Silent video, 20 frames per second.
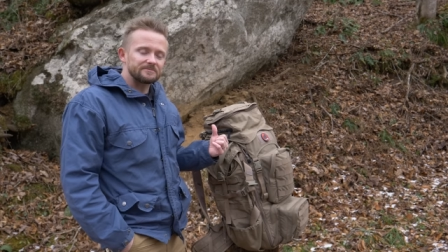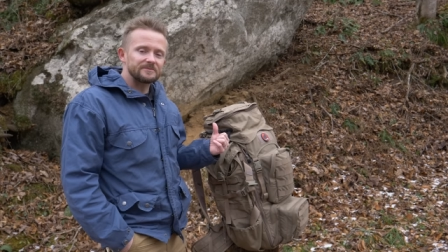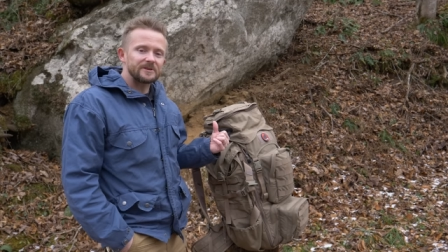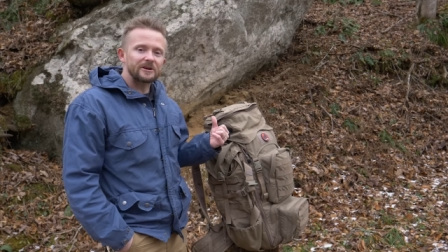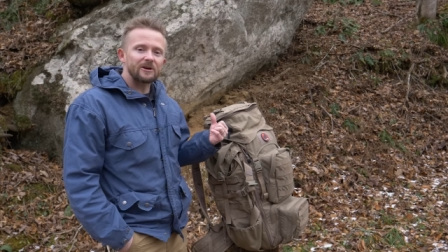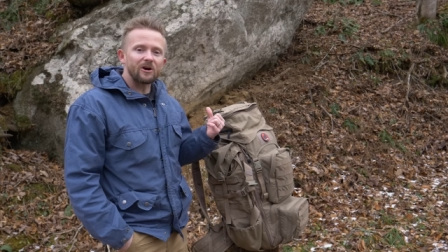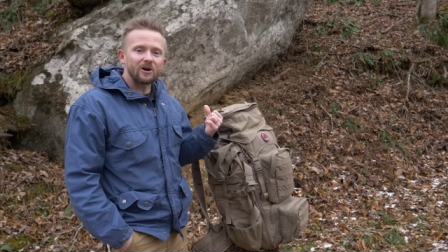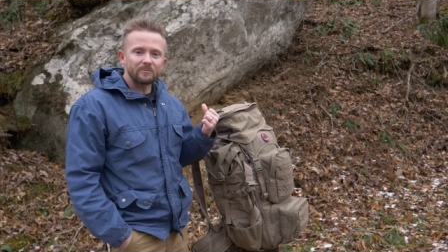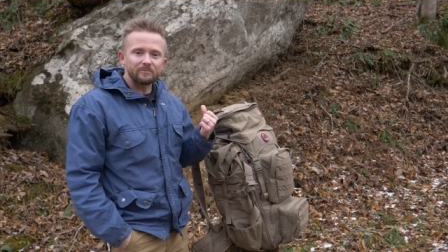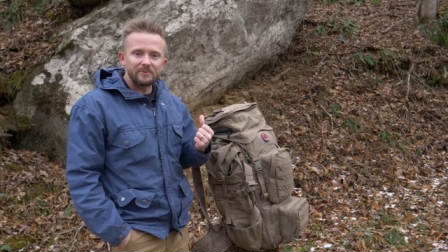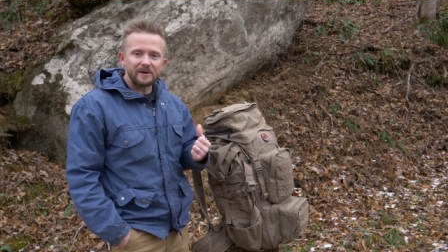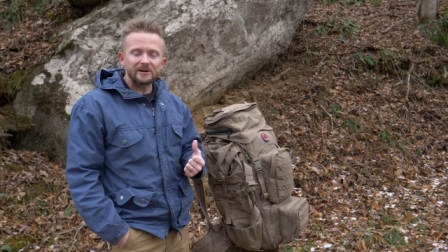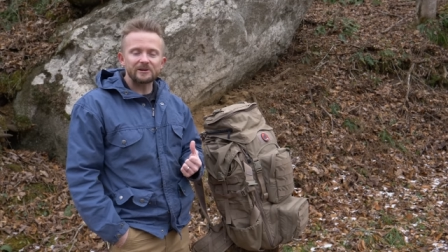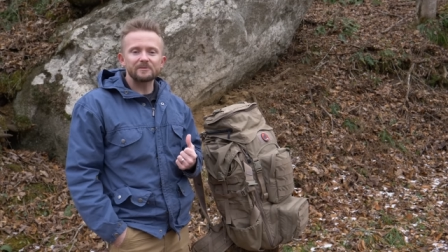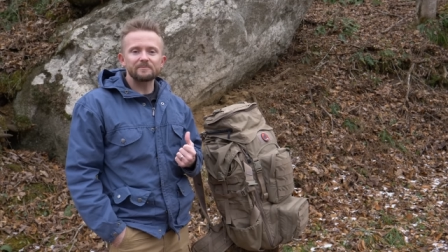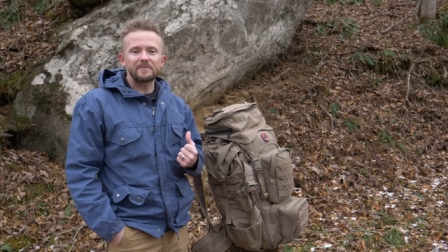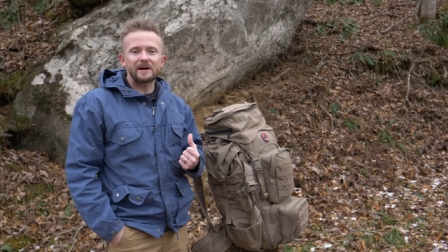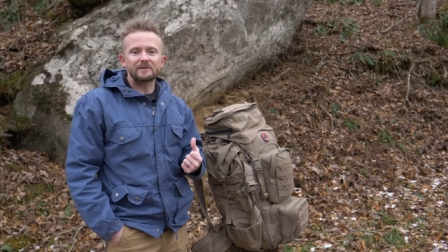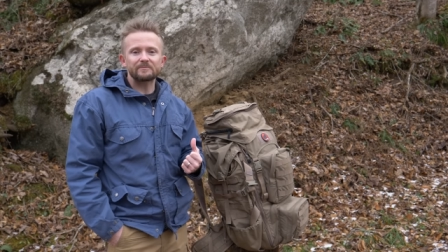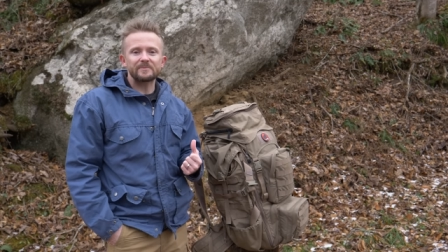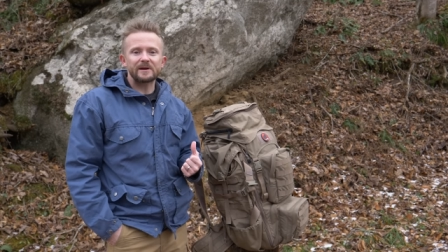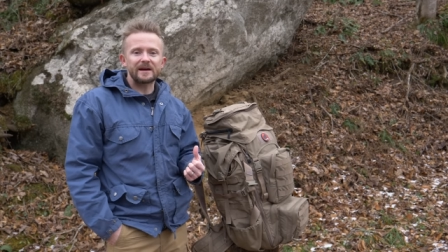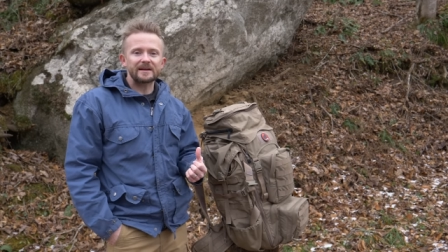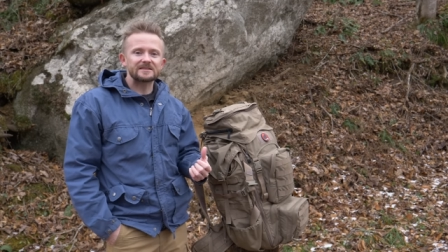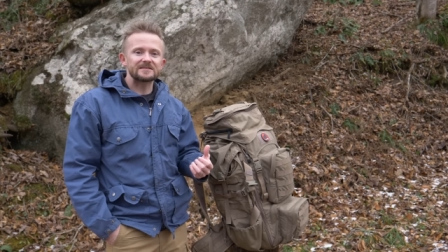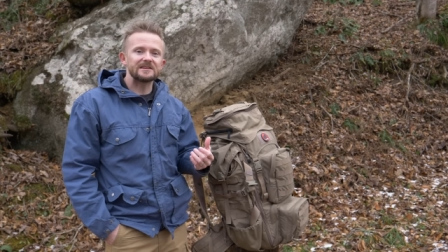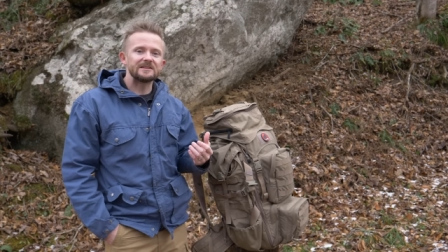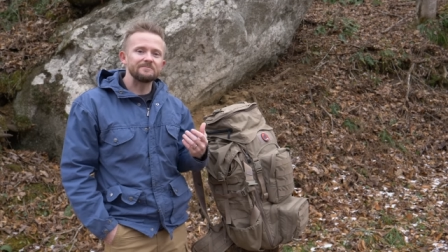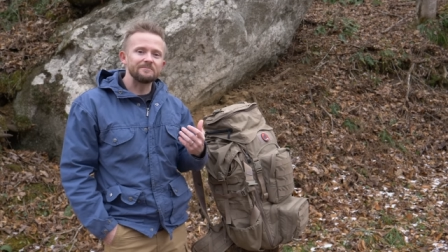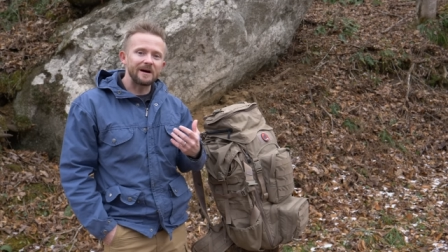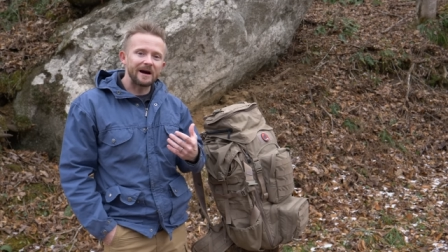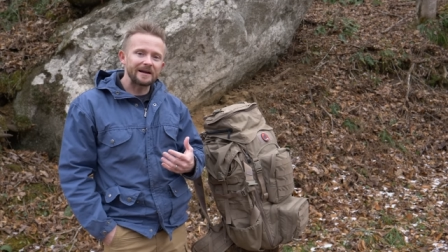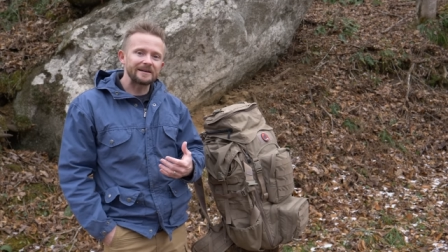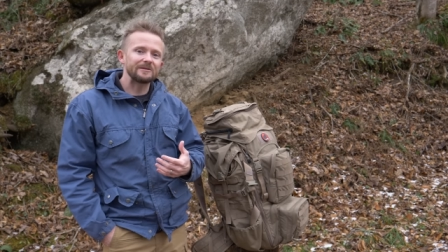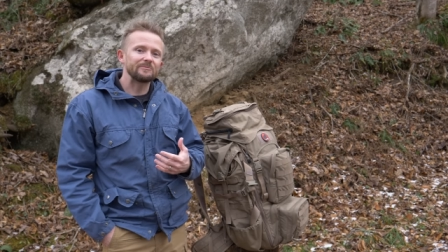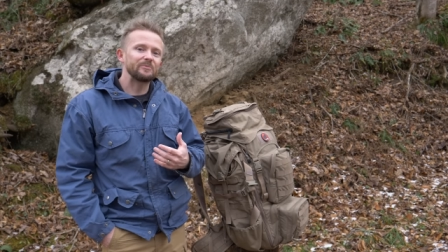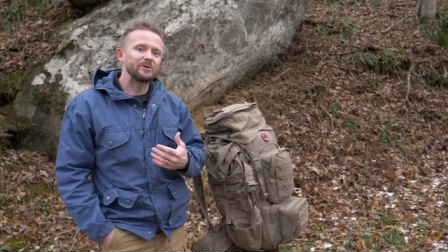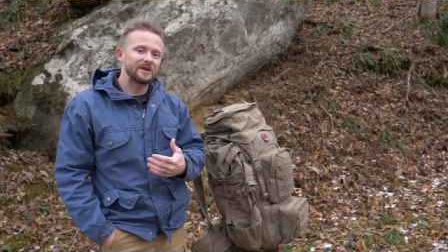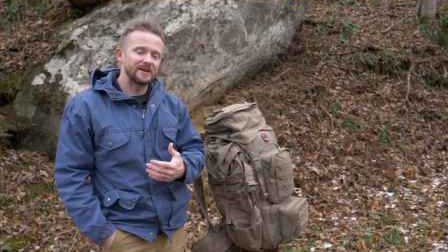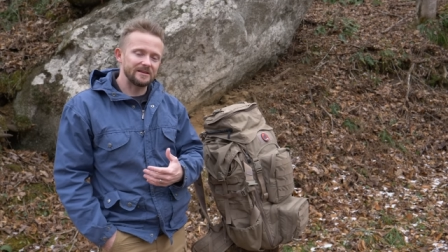there are better backpacks, in my
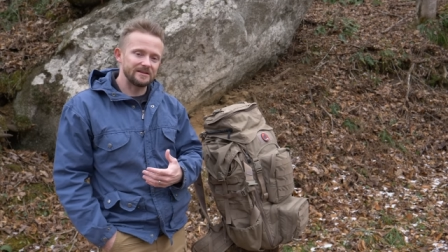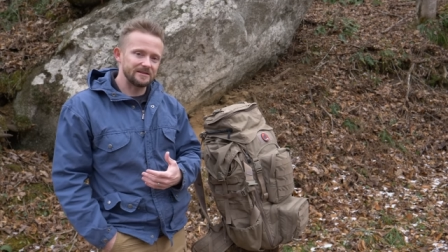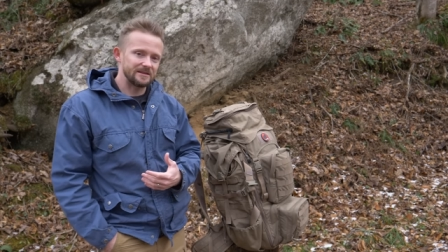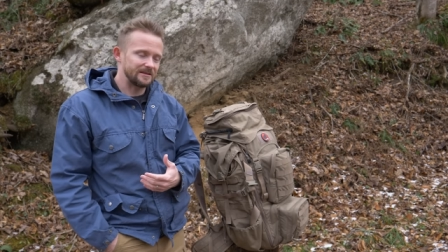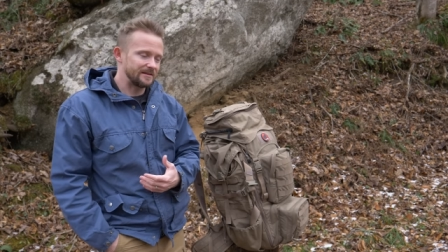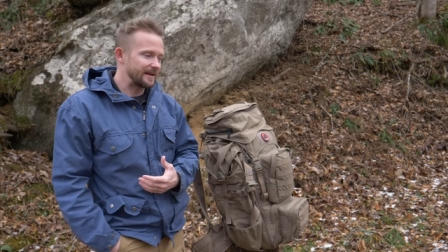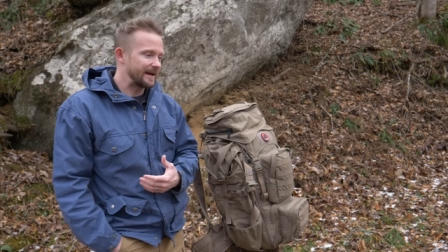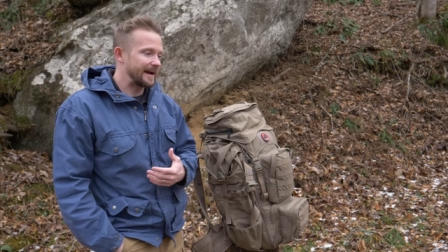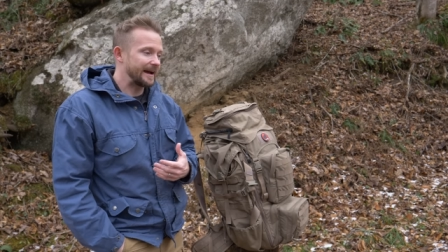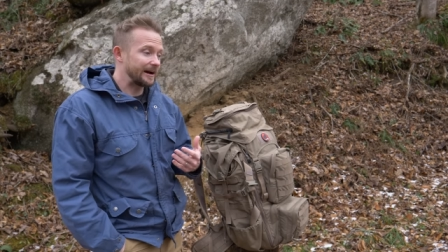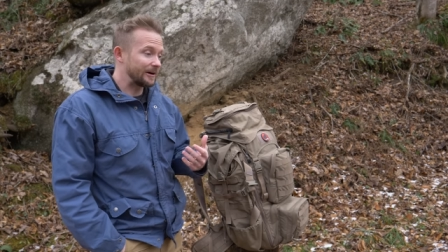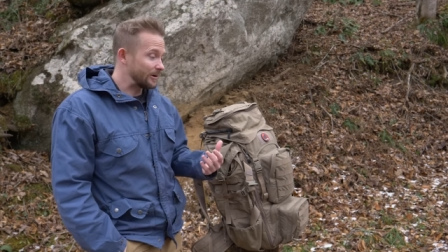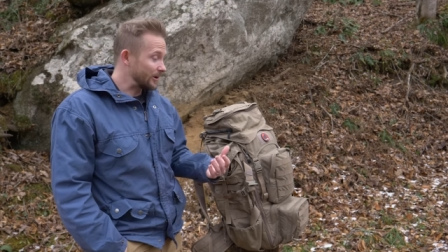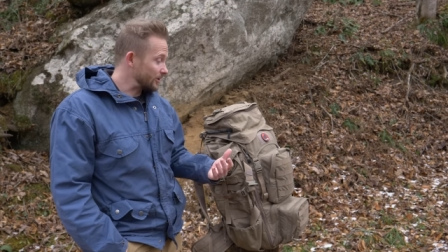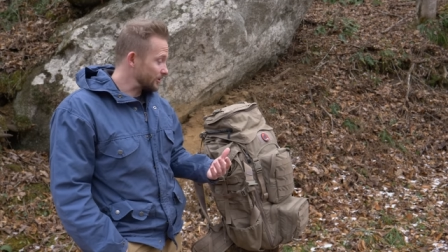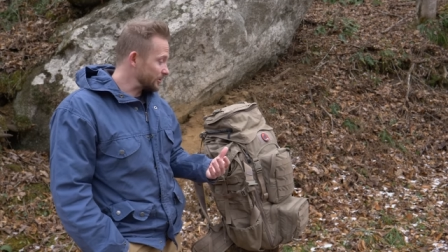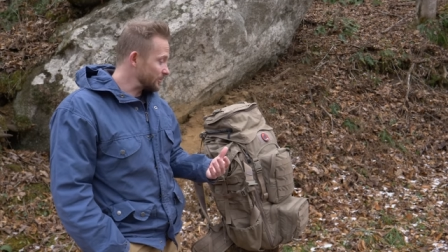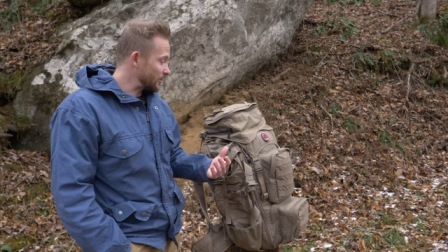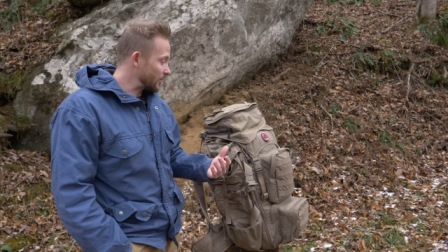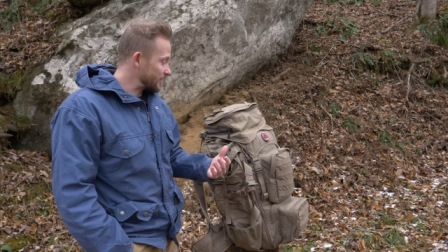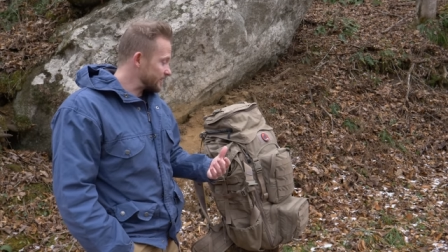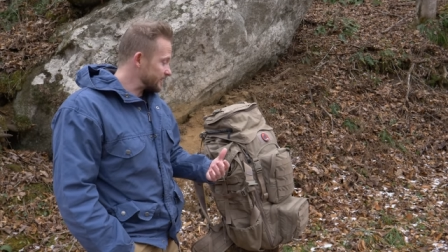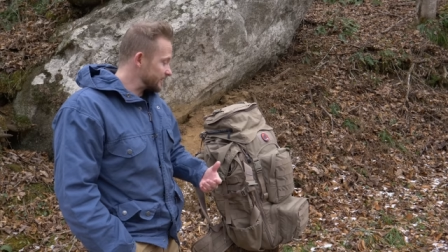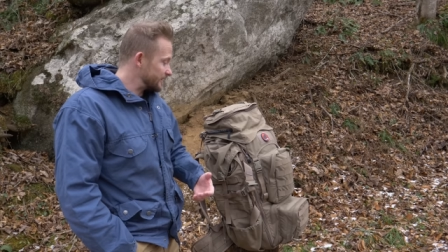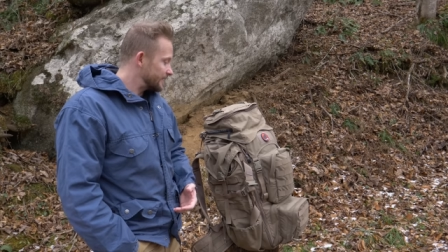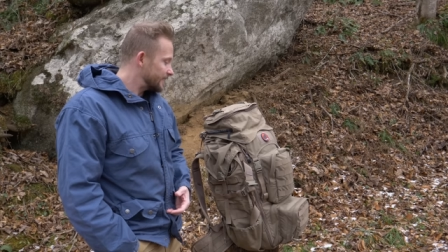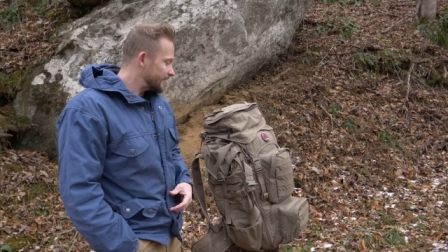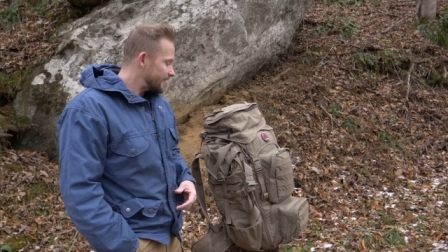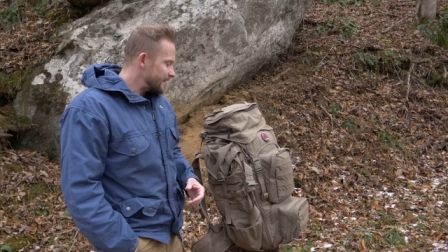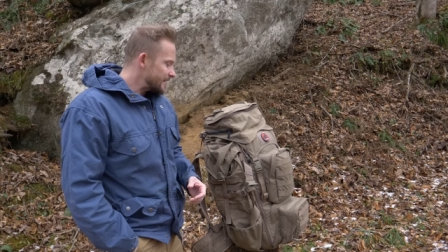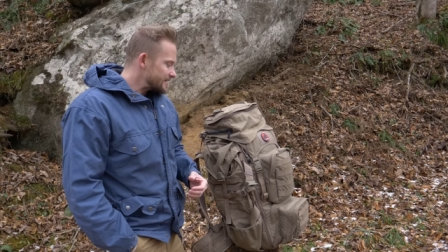opinion, out on the market.